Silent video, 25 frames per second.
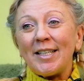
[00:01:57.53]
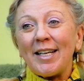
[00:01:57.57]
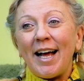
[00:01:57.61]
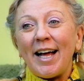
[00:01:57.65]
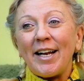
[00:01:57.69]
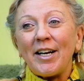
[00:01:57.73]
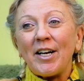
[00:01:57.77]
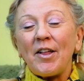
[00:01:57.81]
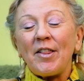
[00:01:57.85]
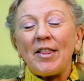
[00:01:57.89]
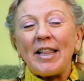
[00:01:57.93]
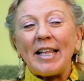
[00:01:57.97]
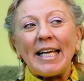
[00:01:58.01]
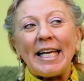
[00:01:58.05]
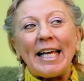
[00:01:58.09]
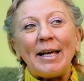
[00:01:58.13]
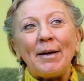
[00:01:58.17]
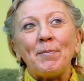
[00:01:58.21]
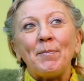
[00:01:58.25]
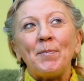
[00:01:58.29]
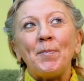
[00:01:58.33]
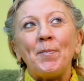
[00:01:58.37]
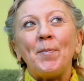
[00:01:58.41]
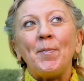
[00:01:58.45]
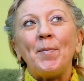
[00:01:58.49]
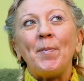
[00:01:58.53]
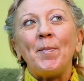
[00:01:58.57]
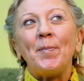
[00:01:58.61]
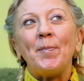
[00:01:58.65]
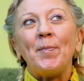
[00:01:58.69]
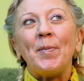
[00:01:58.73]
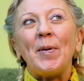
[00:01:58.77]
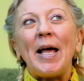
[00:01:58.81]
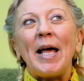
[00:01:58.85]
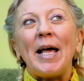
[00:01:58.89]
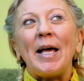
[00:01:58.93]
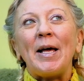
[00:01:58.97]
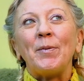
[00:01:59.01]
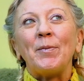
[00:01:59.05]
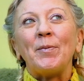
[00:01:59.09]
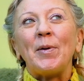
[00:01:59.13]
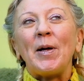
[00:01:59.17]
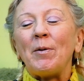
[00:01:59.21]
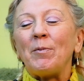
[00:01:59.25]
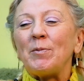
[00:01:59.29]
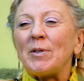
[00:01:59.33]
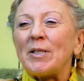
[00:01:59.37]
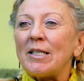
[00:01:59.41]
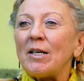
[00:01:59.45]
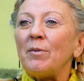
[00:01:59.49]
And I think
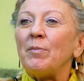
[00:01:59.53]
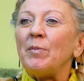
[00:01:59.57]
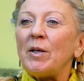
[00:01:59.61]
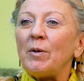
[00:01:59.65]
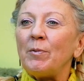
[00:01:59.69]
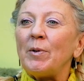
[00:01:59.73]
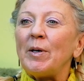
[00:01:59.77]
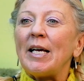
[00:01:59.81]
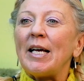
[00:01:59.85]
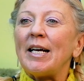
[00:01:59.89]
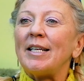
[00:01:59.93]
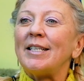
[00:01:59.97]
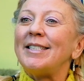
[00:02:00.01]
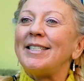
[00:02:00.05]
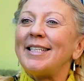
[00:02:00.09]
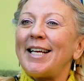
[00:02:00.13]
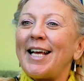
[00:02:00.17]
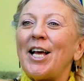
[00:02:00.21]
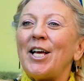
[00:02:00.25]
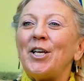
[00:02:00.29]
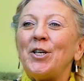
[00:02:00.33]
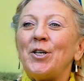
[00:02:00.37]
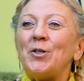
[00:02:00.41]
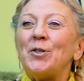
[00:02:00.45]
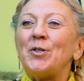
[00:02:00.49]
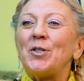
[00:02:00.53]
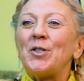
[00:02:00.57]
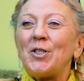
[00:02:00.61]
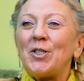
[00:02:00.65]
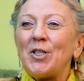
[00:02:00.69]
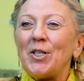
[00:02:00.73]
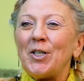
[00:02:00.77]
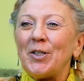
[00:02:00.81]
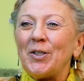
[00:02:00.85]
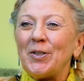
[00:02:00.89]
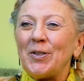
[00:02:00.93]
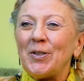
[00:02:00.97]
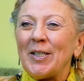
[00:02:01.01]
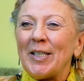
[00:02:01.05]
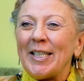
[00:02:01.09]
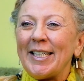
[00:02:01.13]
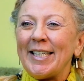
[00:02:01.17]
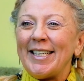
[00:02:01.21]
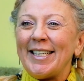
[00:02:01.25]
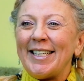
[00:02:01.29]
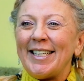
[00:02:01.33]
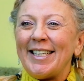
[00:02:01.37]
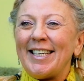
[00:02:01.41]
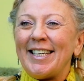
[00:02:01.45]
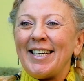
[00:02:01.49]
it was something we had to get used to.
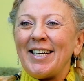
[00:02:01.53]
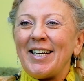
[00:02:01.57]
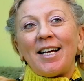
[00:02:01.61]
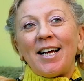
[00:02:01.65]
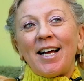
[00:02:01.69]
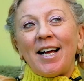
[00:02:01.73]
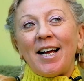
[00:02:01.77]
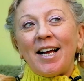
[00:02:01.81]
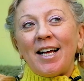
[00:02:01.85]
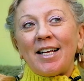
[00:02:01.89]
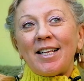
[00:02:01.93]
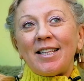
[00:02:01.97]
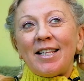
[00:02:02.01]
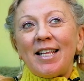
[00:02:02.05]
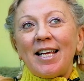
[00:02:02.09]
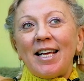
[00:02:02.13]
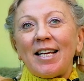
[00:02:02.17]
The